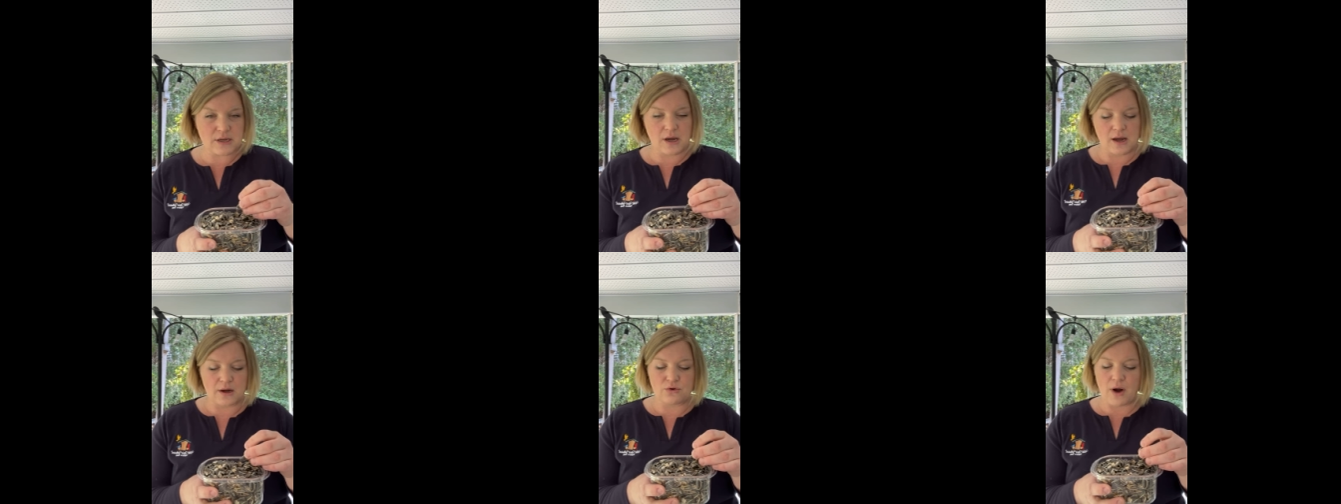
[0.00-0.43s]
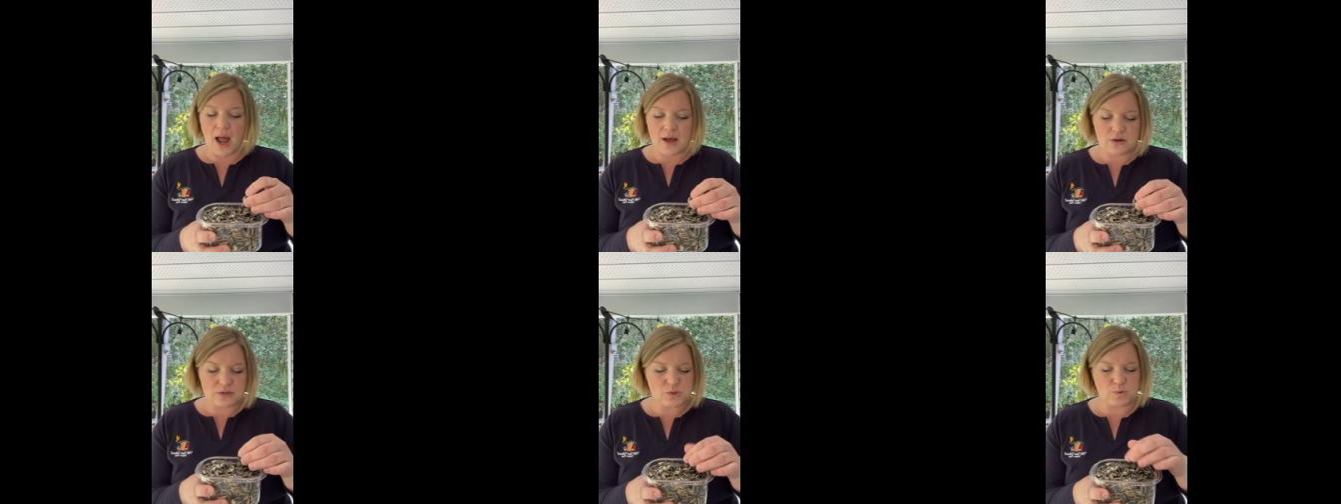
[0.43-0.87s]

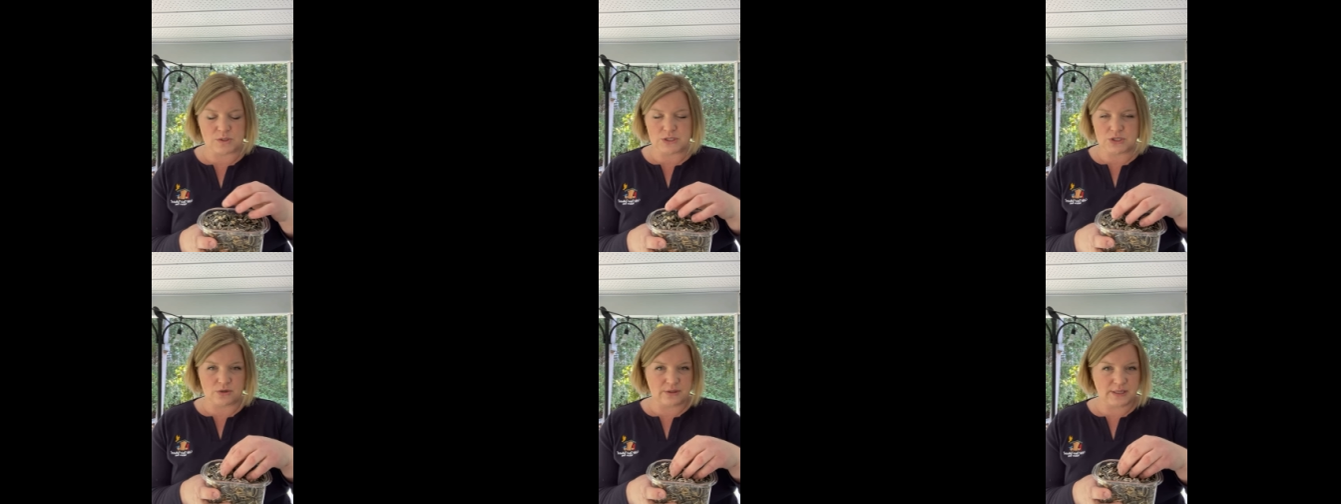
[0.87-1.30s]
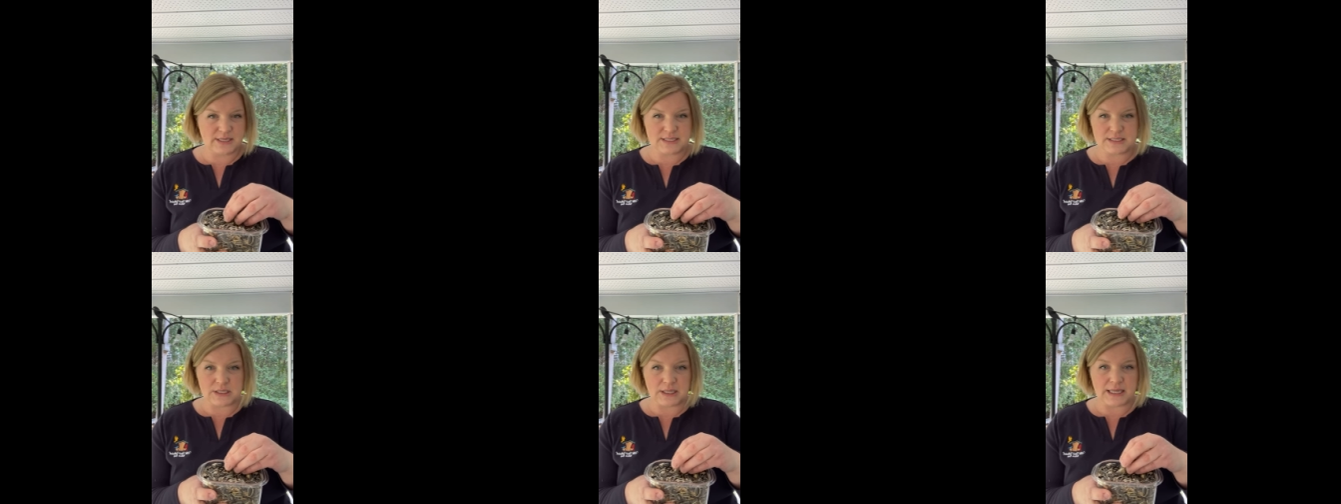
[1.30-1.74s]
Grackles will certainly
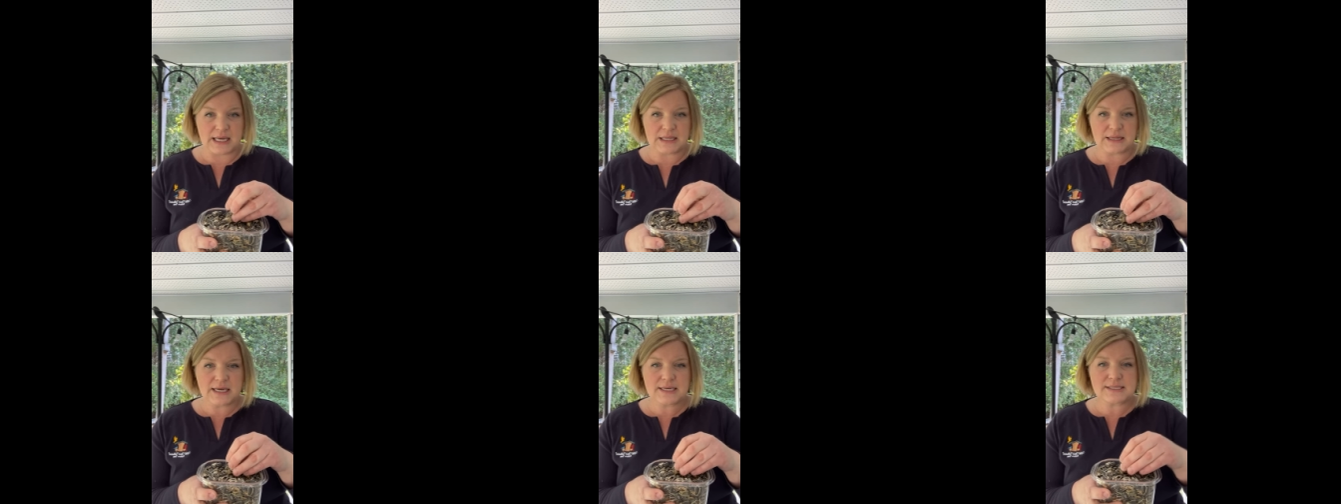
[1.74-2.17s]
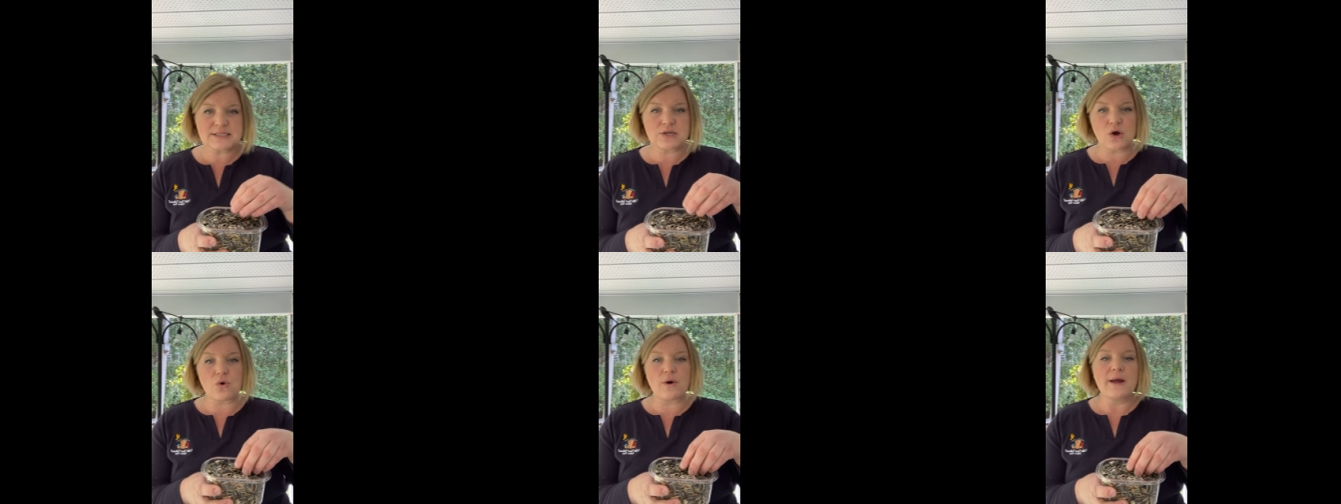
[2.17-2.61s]
still eat this,
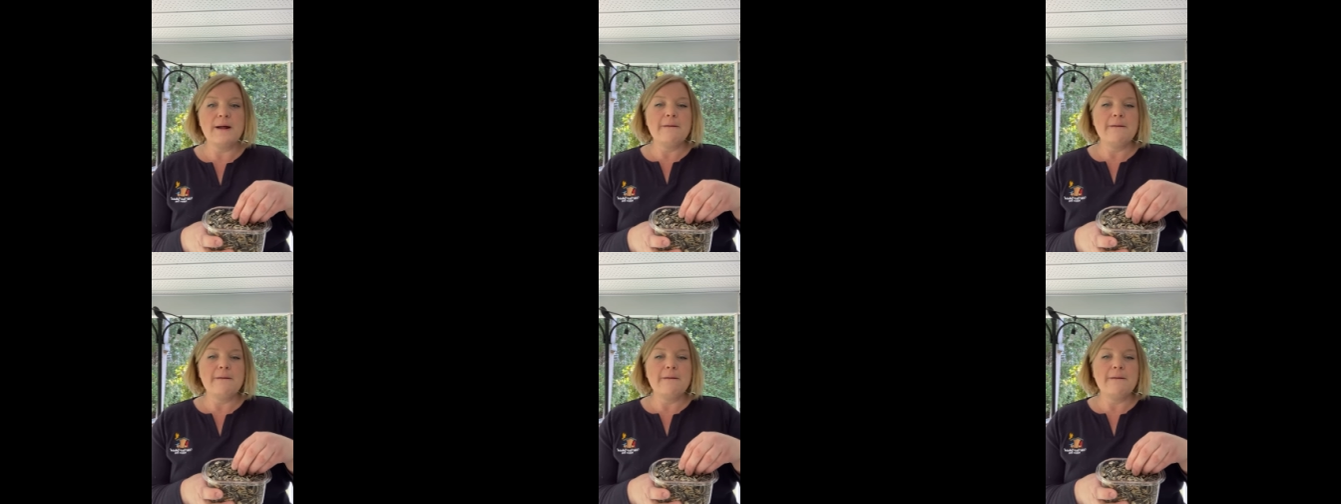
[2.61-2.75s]
so